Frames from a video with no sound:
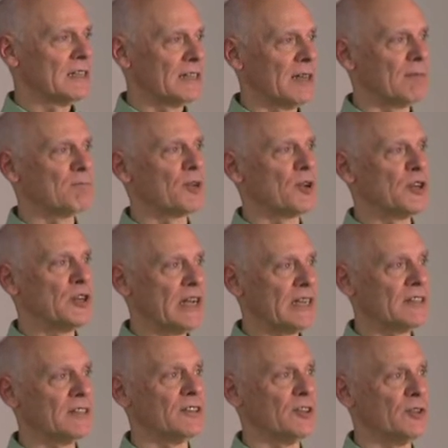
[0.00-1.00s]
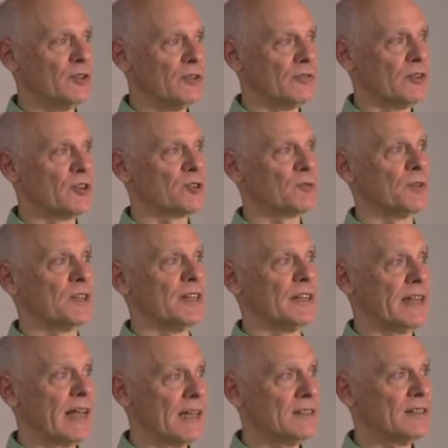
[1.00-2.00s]
that predict that the universe would
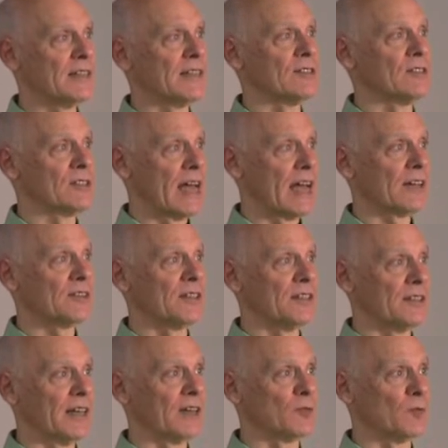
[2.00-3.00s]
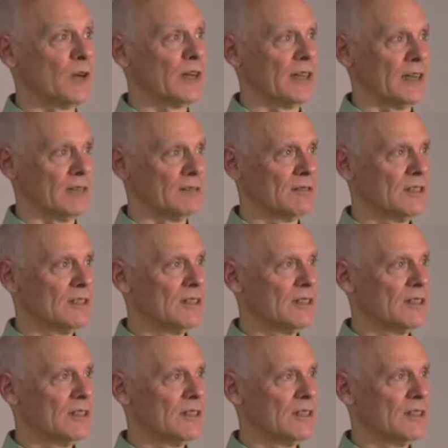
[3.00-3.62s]
end exactly that way.